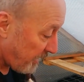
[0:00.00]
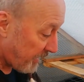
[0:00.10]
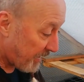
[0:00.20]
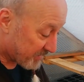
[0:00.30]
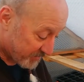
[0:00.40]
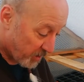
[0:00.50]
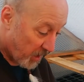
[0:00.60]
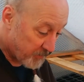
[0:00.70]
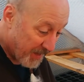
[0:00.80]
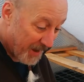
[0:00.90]
it's
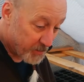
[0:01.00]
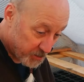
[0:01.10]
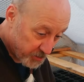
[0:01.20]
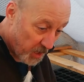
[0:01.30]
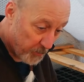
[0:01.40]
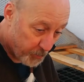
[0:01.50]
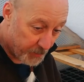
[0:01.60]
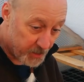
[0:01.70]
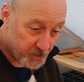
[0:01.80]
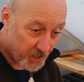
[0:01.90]
time now to start
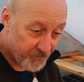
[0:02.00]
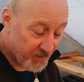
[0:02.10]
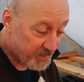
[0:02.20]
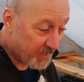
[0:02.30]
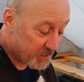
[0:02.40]
putting stuff in.